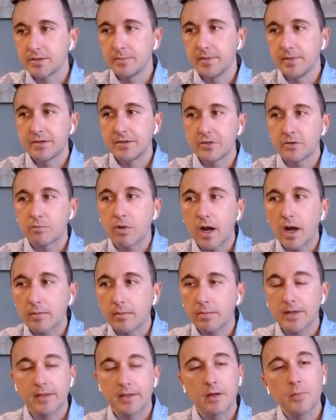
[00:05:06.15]
but this is
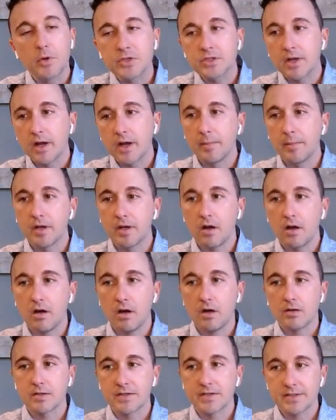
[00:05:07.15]
probably the most common
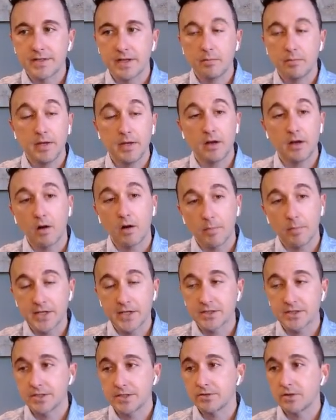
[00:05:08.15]
cause of syncope in our
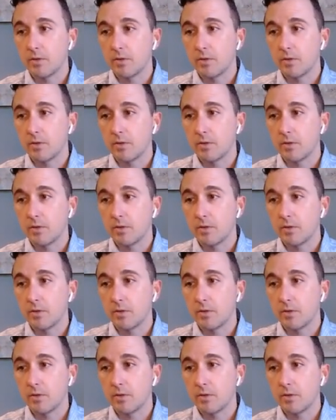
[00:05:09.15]
patients,